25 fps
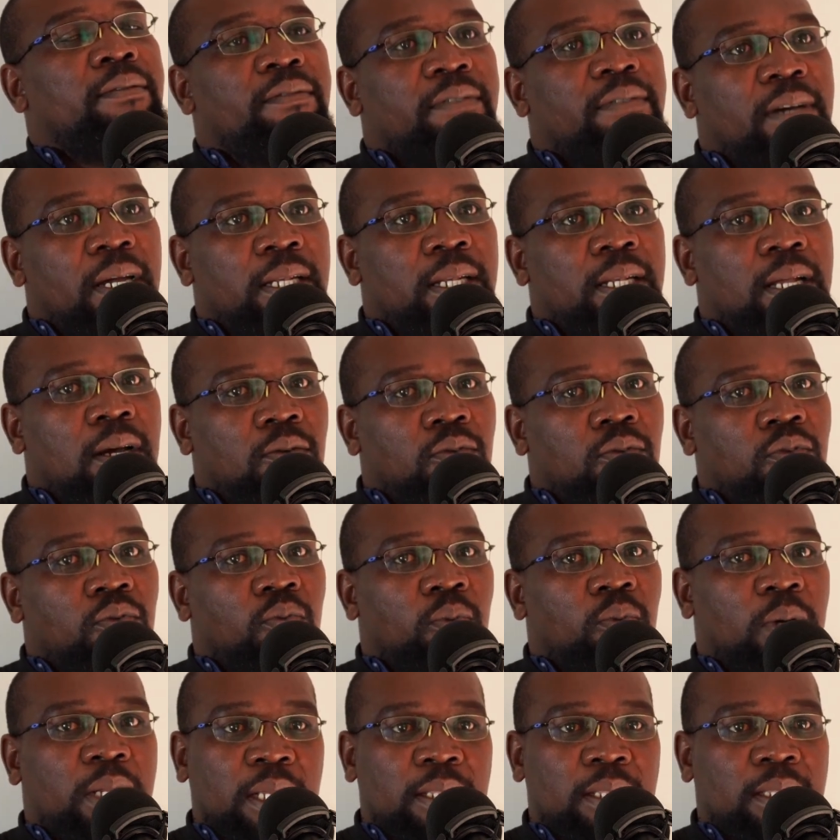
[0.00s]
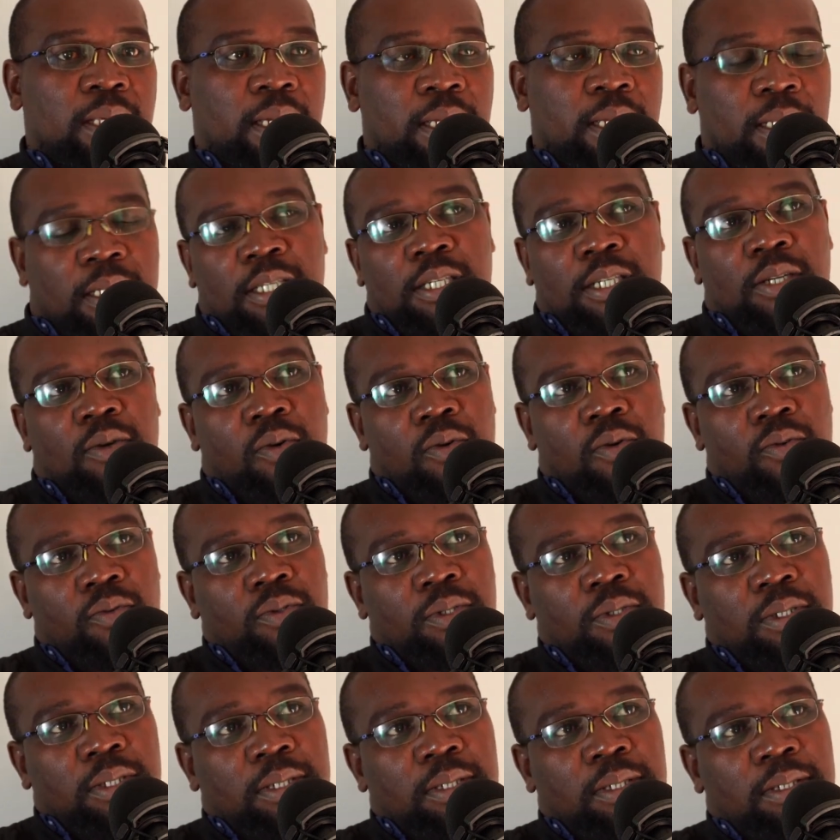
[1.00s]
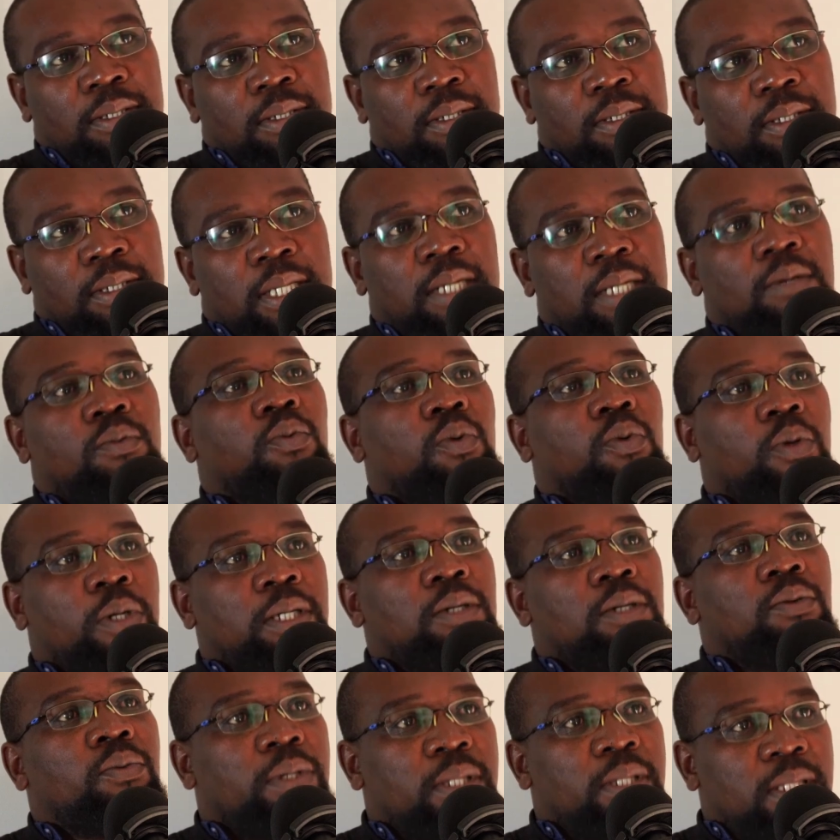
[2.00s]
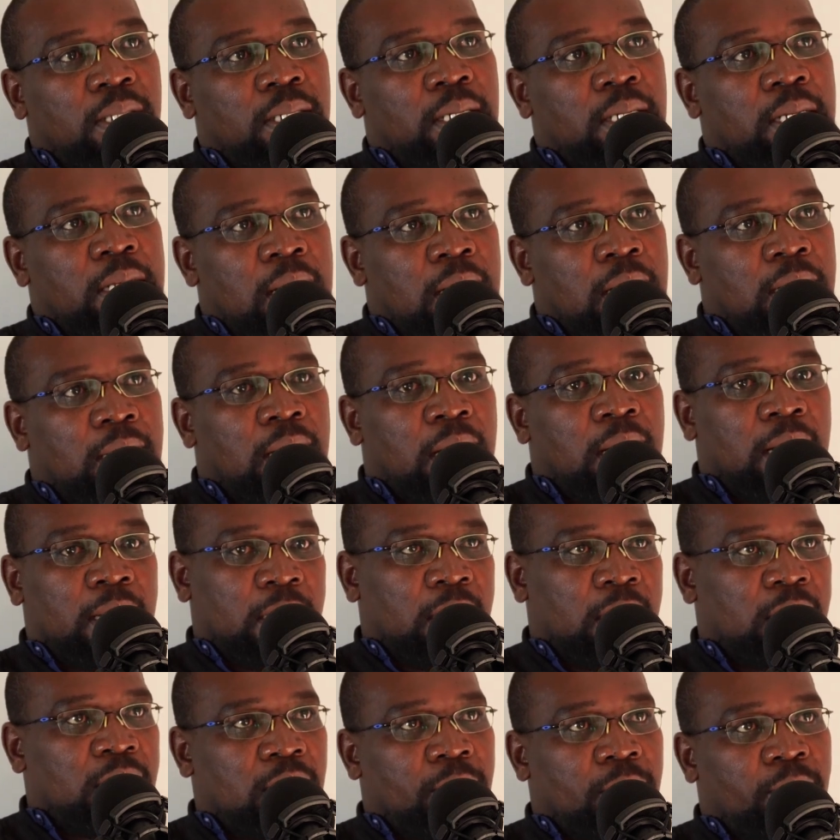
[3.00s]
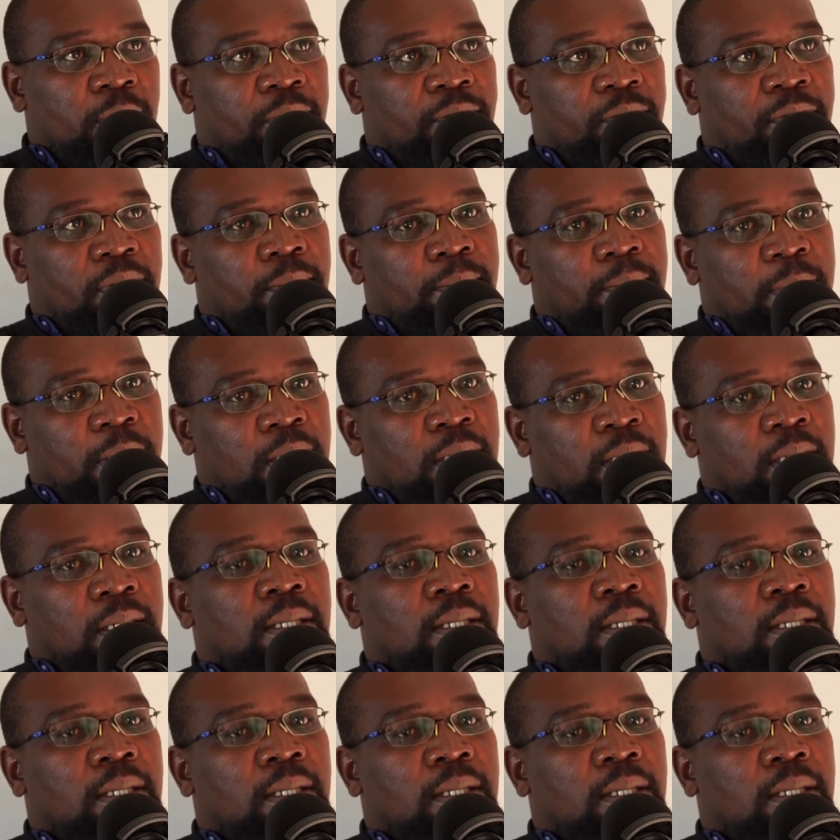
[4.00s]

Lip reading: find out what are the NGOs that work within Inanda under GBV banner.